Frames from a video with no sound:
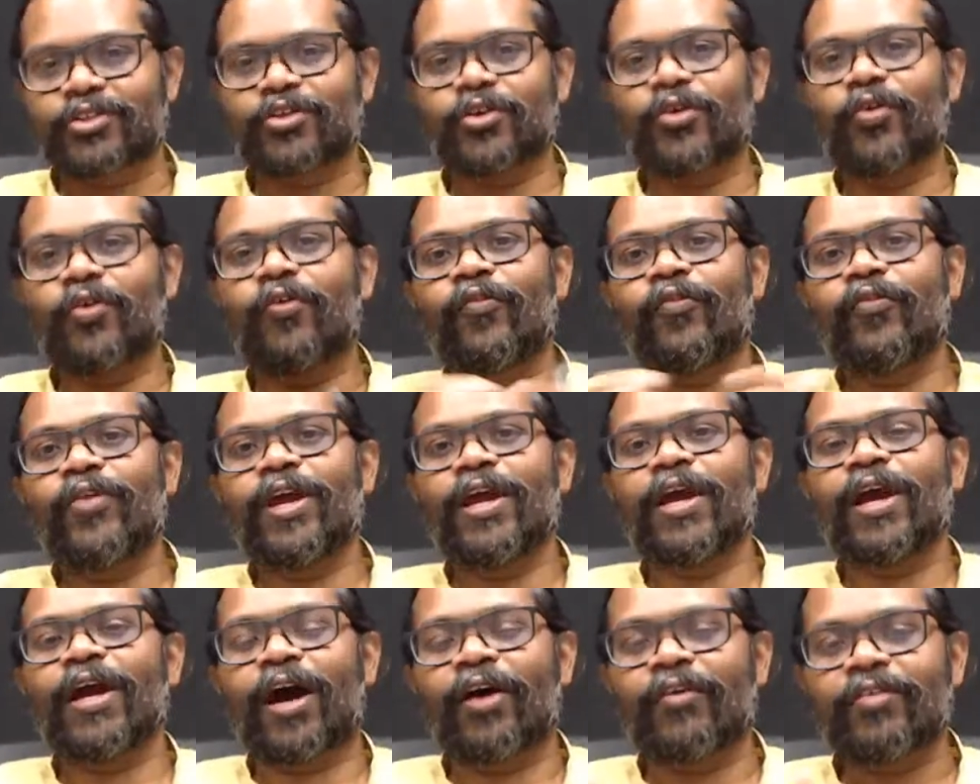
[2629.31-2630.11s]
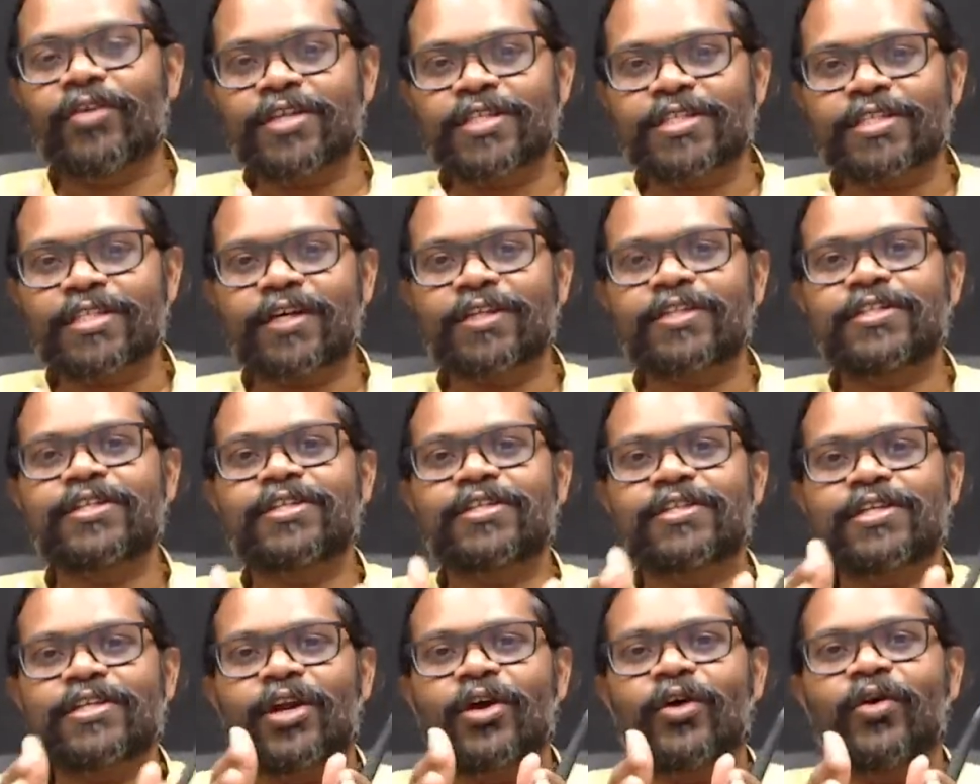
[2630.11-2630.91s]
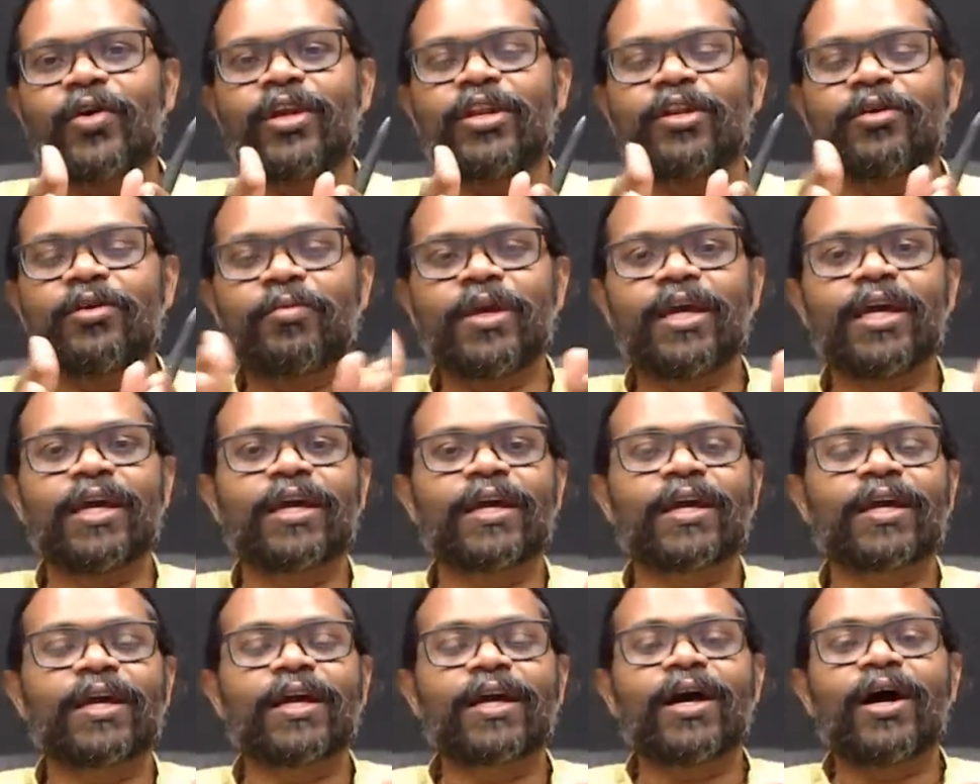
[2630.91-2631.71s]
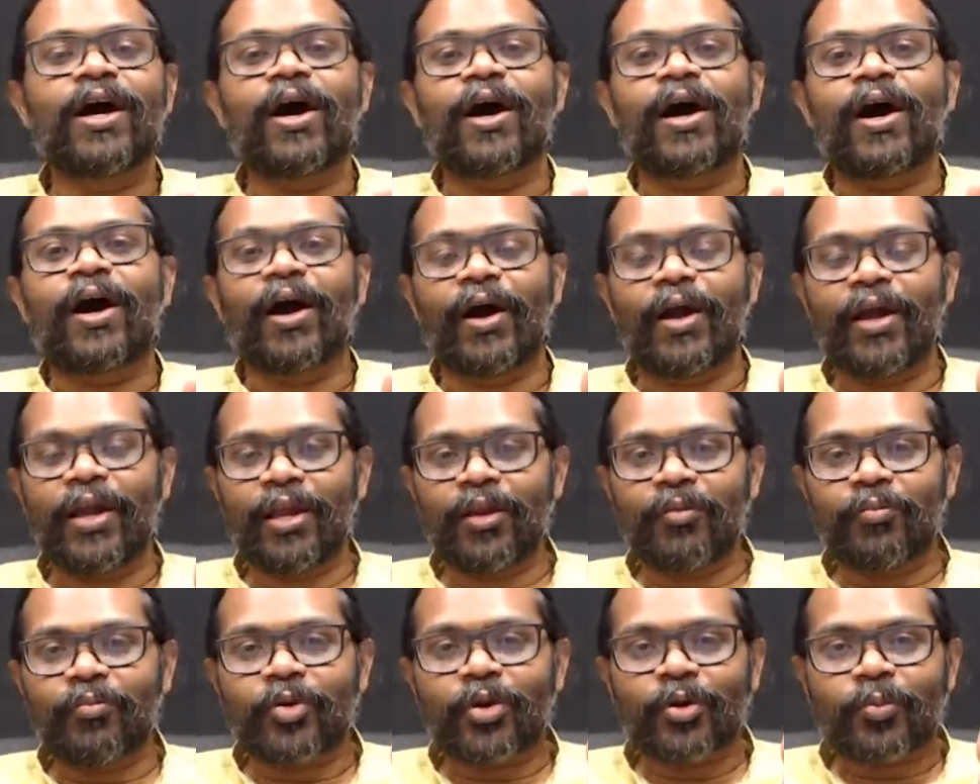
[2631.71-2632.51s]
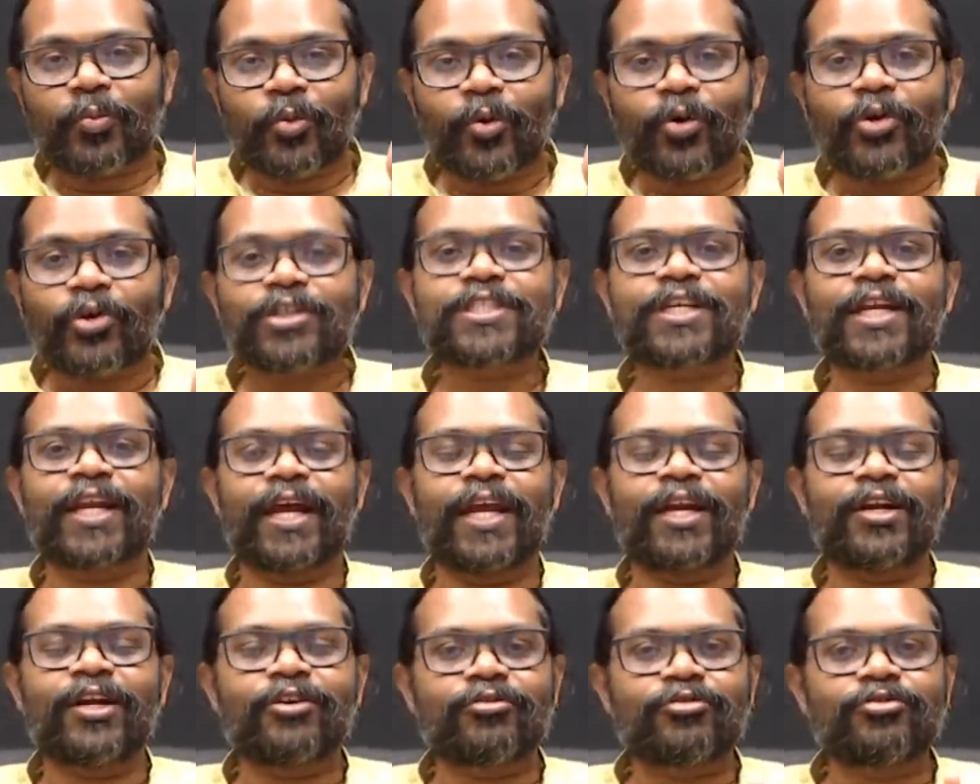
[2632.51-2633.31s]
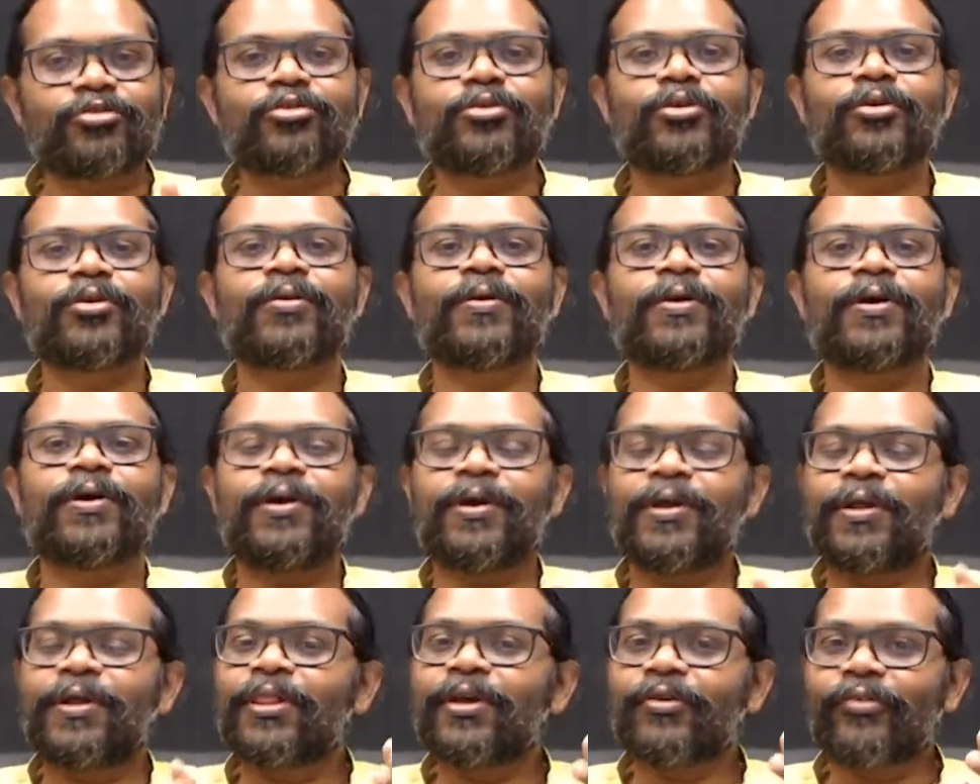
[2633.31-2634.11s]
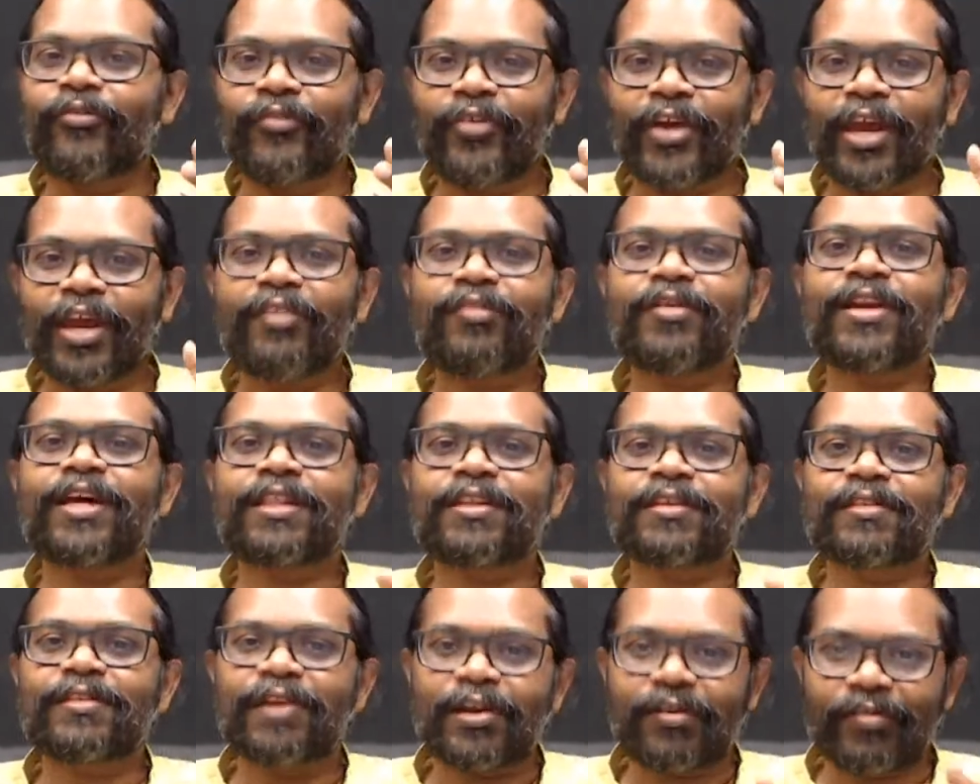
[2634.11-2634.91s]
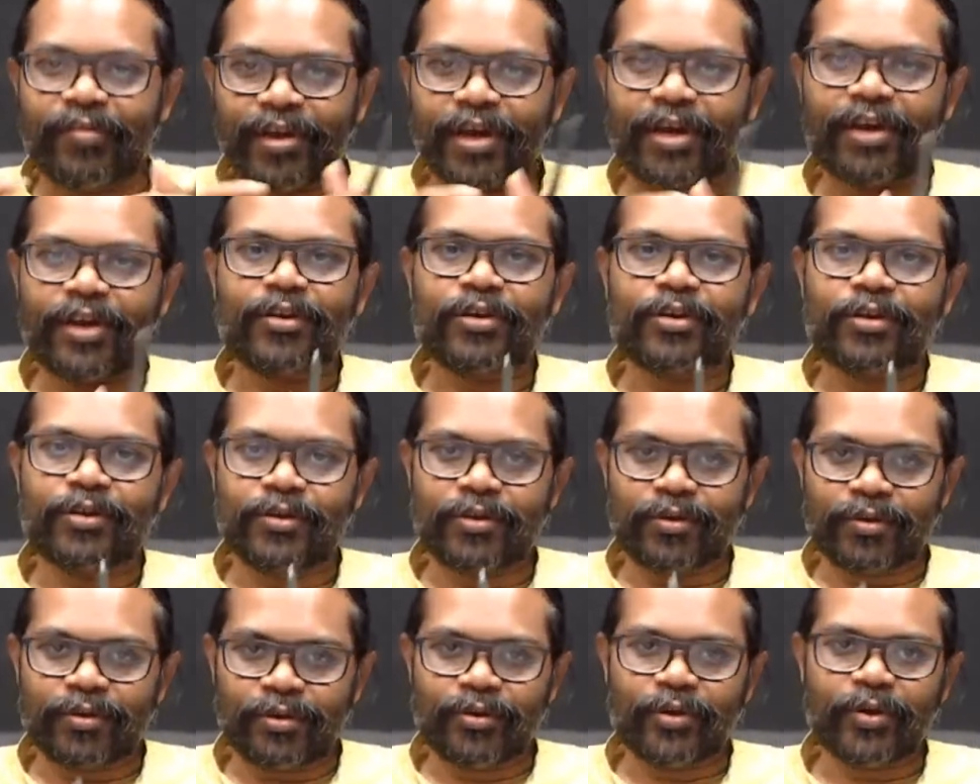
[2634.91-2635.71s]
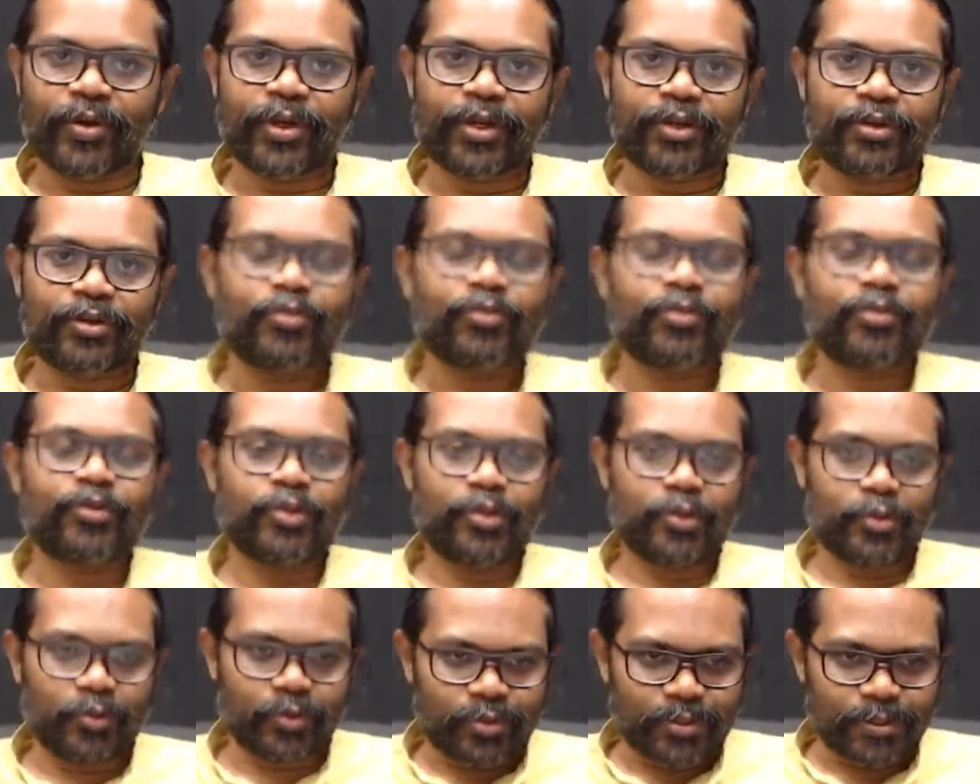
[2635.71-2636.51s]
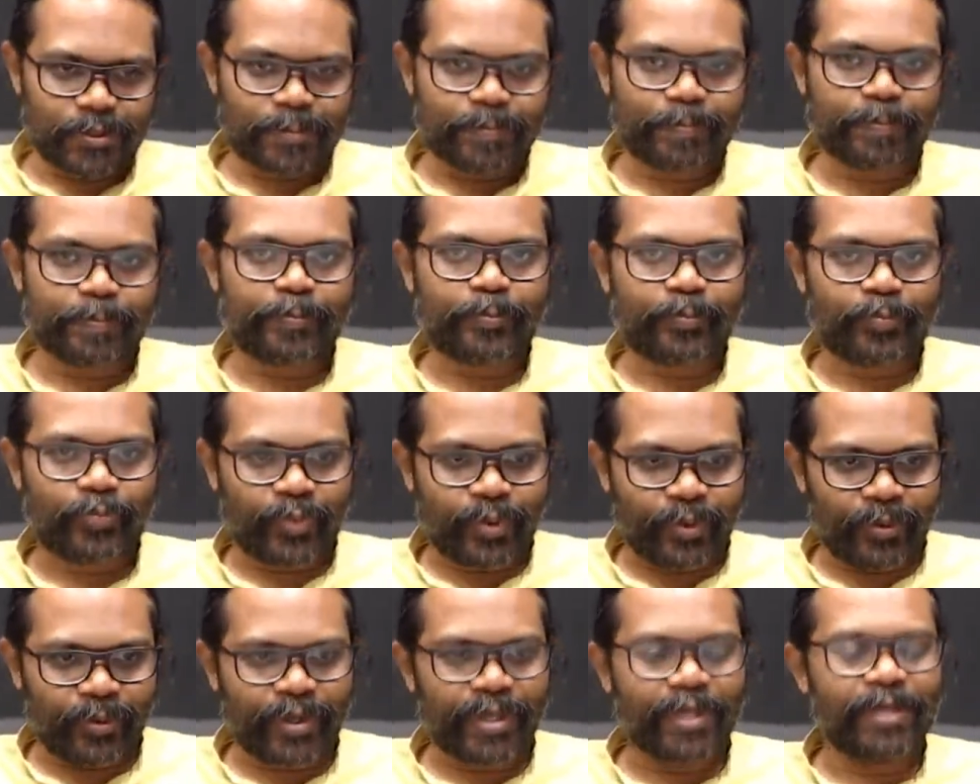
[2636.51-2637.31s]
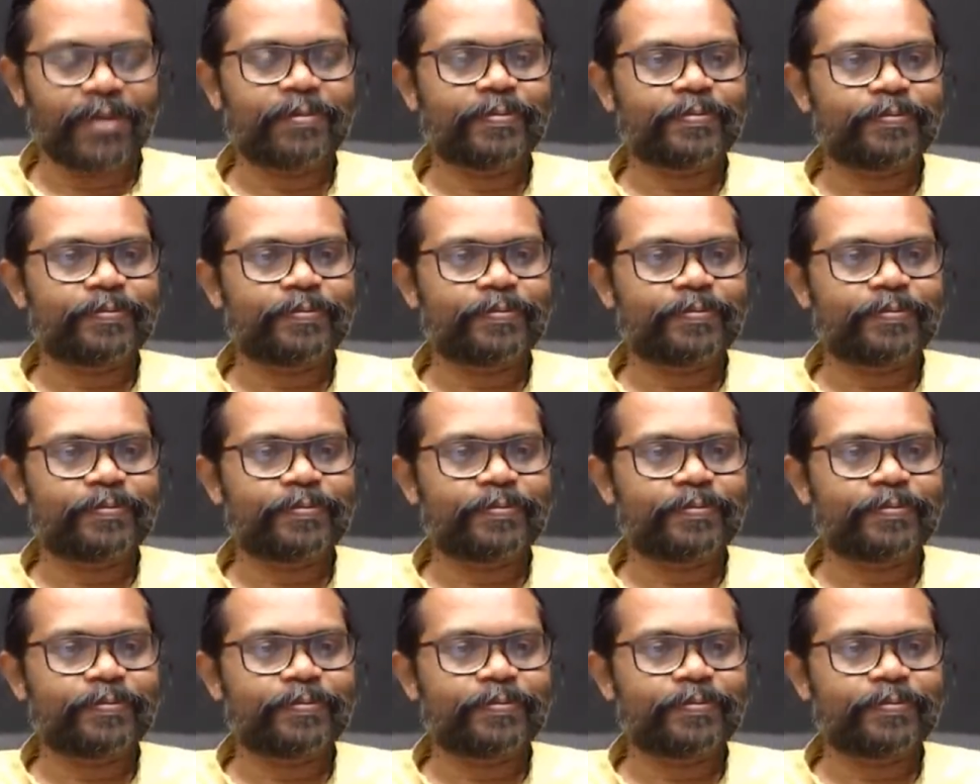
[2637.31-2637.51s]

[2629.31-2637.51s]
So our structures are going to be in proportionate to the wavelength that we are going to use. Okay?